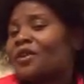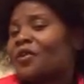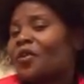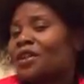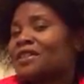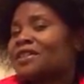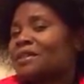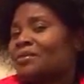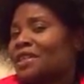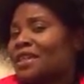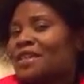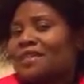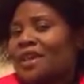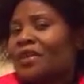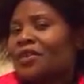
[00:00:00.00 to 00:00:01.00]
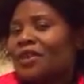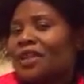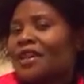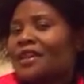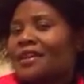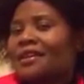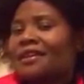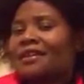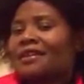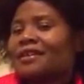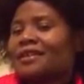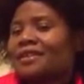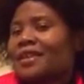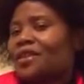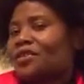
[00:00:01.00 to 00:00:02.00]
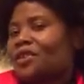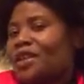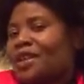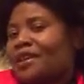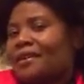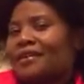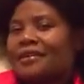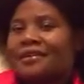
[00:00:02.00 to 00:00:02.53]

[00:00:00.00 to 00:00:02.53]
Once something is out there, it's out there.